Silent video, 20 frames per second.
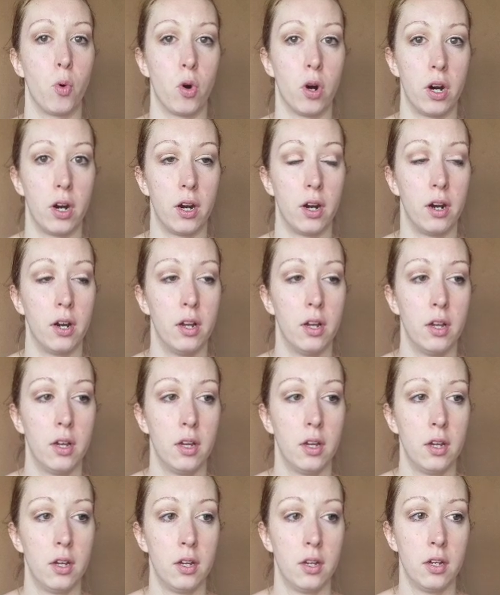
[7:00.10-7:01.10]
more
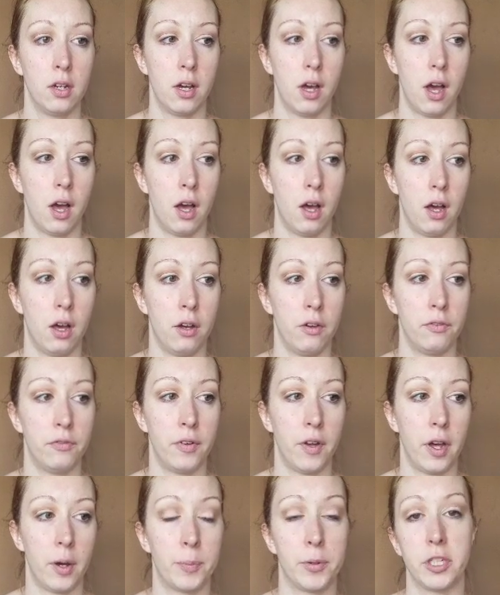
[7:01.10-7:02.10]

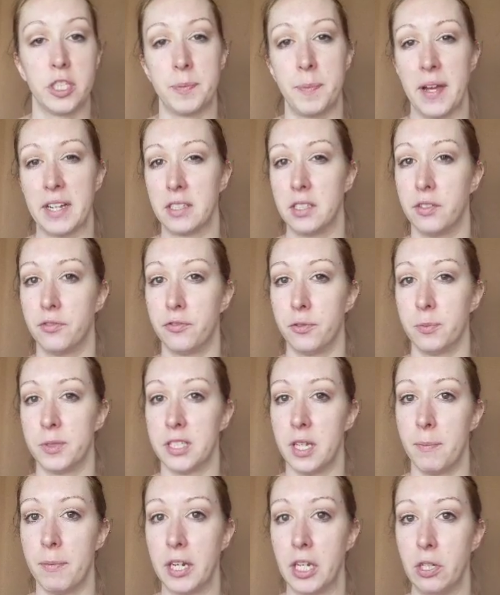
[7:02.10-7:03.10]
of a perspective from
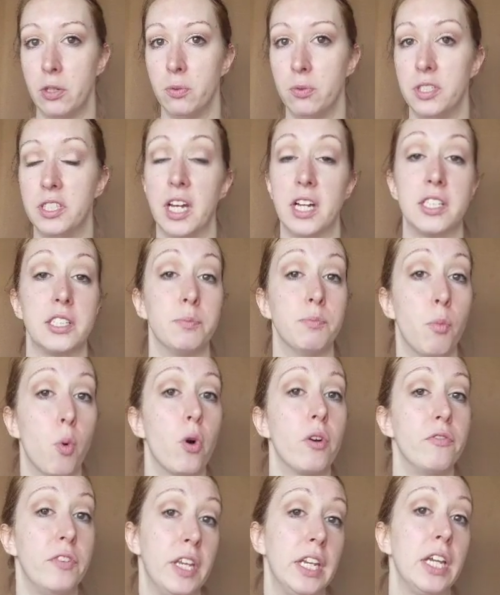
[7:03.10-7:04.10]
somebody who does
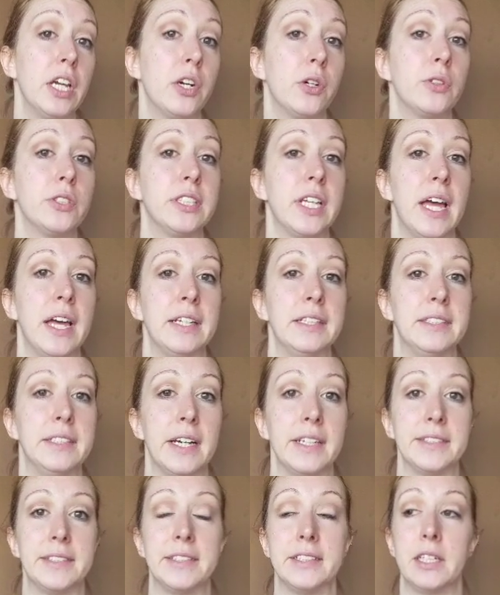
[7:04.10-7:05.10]
more videos and
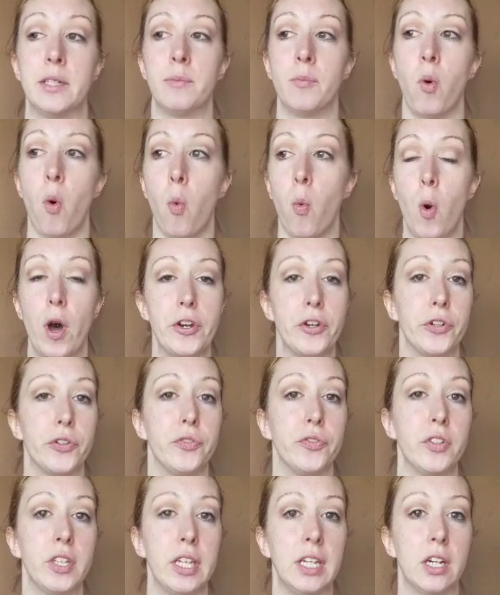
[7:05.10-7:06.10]
does them
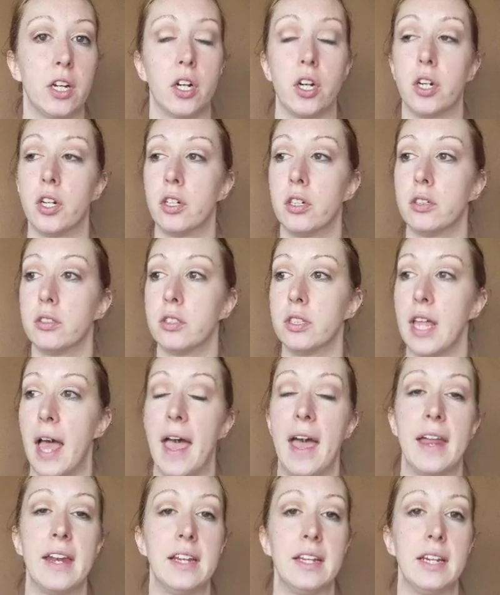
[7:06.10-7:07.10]
wonderfully.
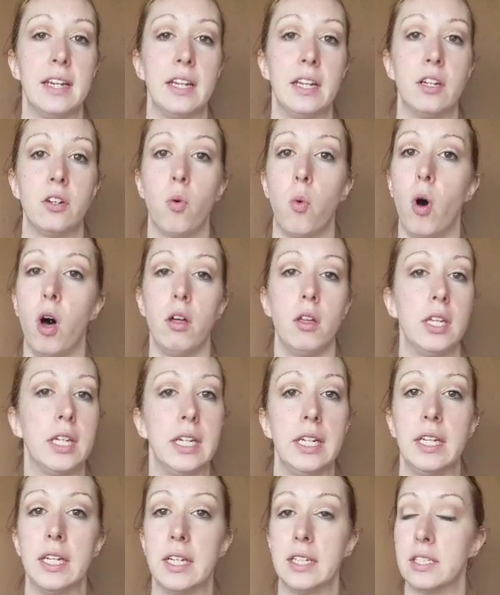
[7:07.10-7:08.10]
The editing
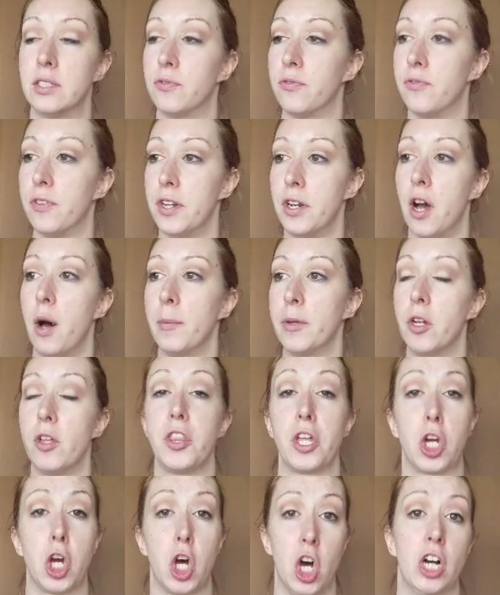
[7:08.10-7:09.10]
quality is
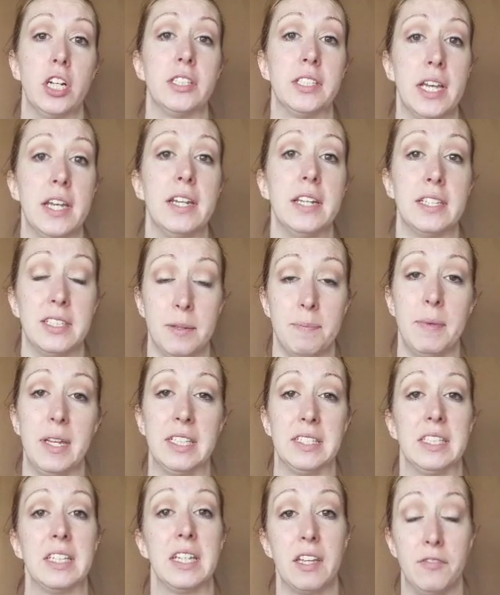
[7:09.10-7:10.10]
phenomenal. The content is
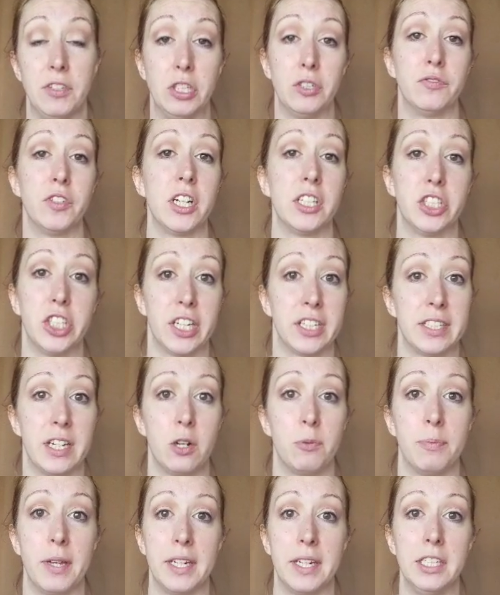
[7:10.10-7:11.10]
amazing. If you have not checked
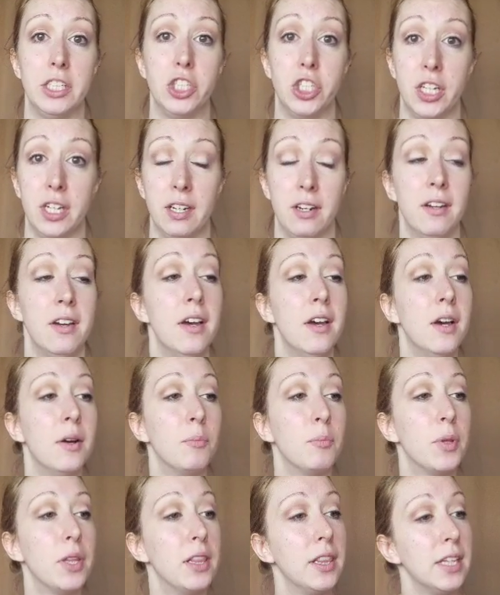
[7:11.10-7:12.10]
out Betty Jean,
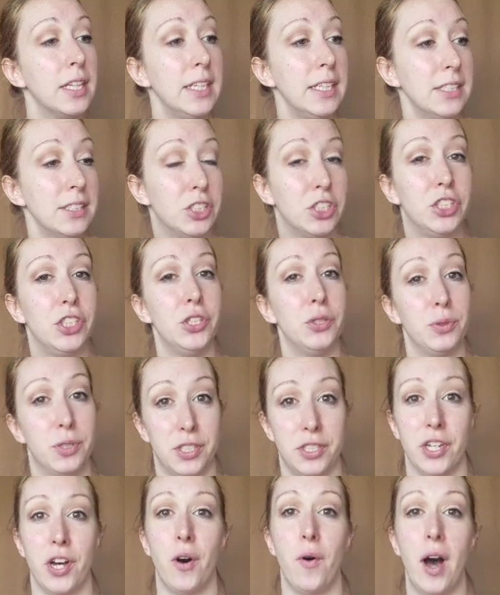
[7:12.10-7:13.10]
please do
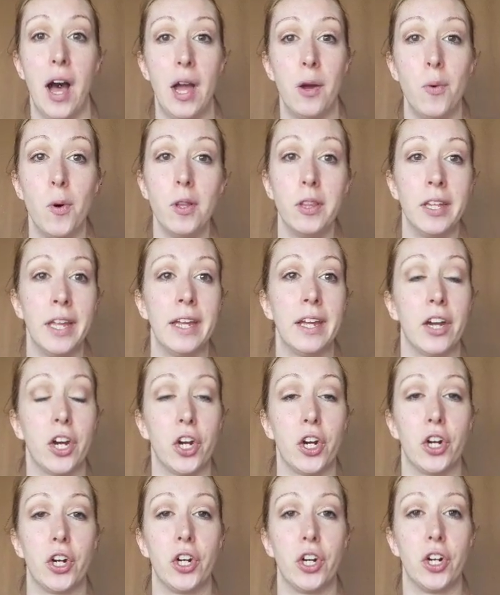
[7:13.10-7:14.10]
so. I will link
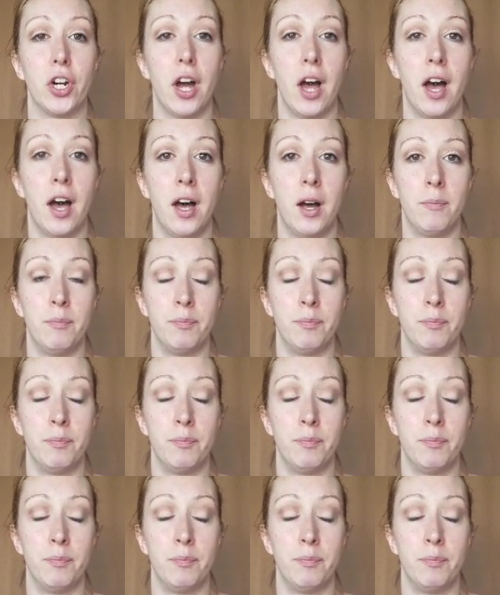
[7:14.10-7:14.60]
her